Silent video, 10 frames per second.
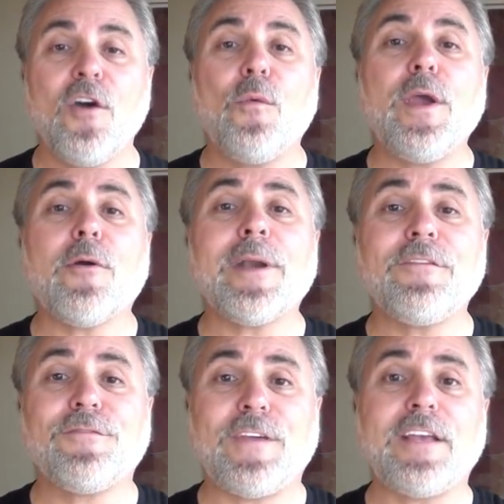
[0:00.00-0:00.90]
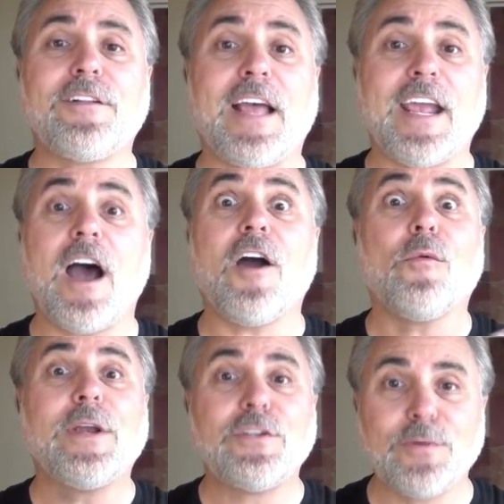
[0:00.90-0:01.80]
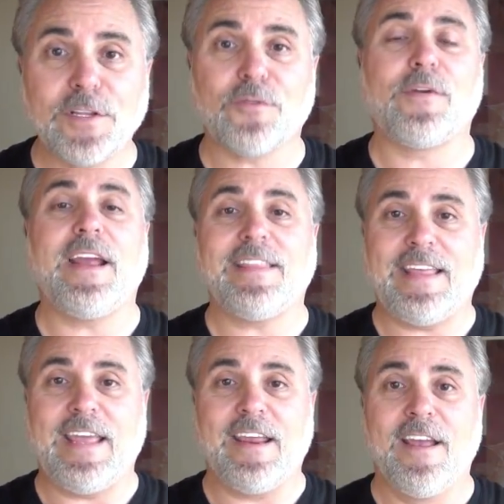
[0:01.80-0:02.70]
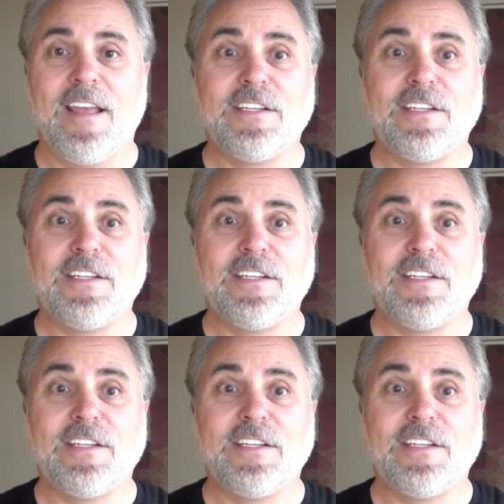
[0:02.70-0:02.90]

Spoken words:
We already feel like, are we doing the right thing?